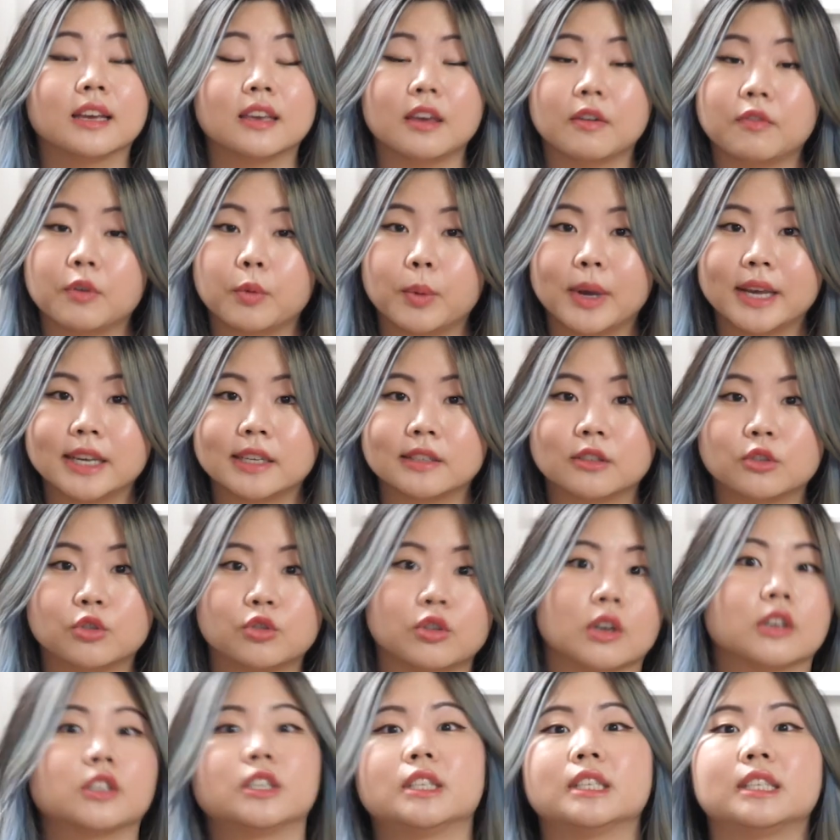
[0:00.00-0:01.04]
giveaway
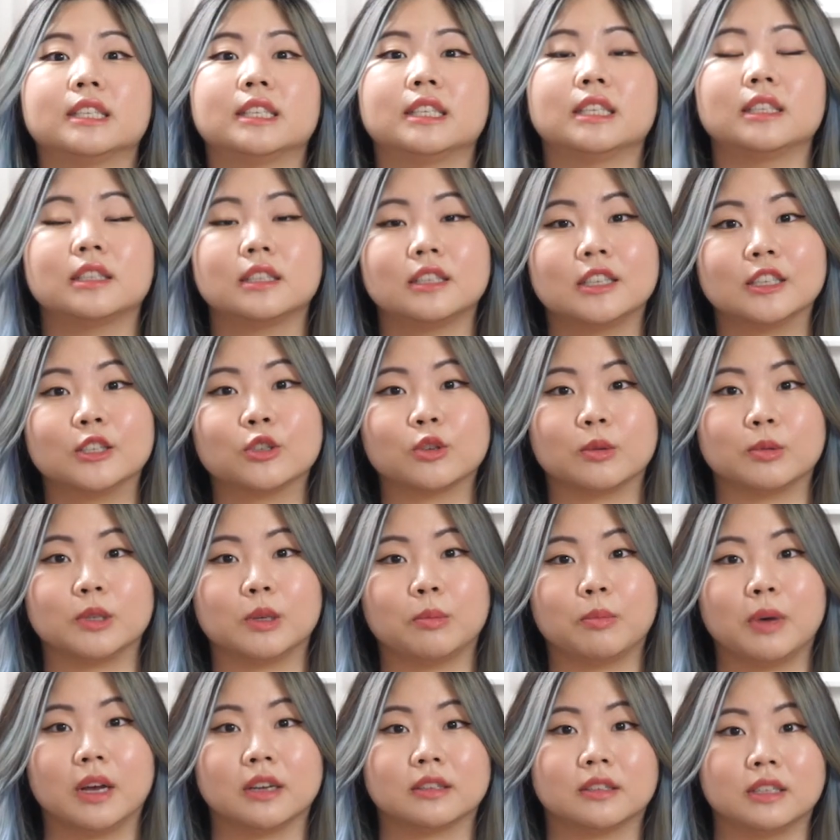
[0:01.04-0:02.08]
instructions in the
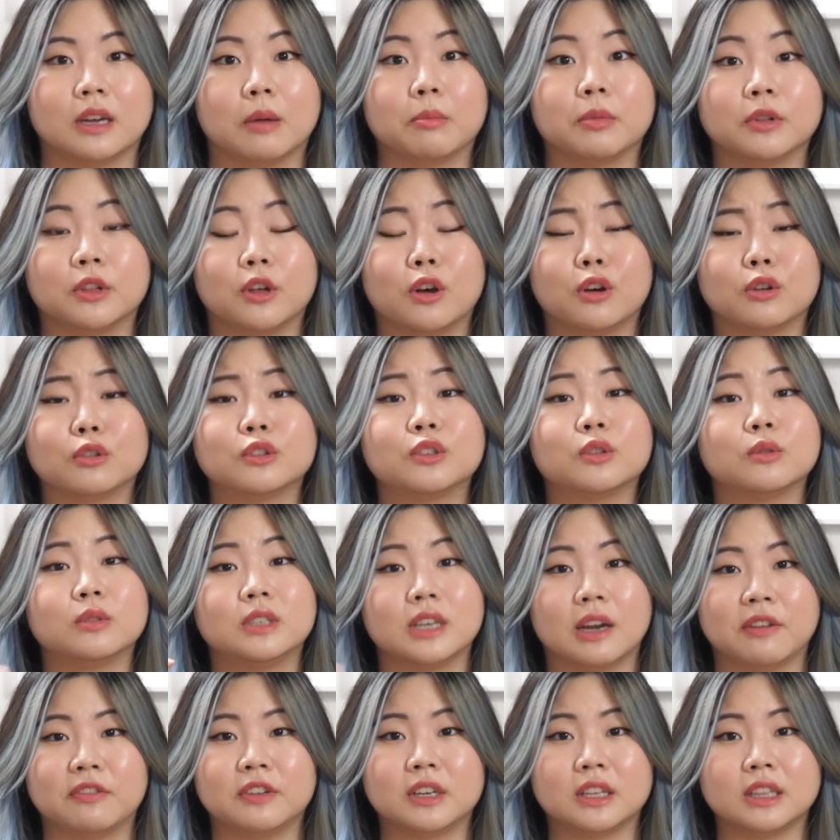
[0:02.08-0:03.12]
description box down below, so
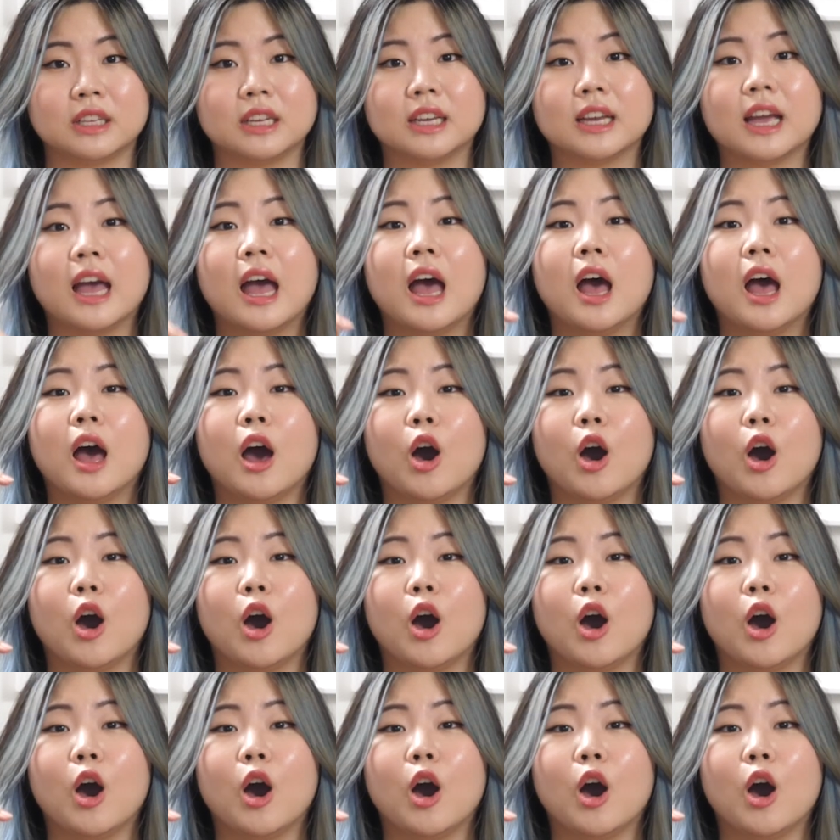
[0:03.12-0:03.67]
definitely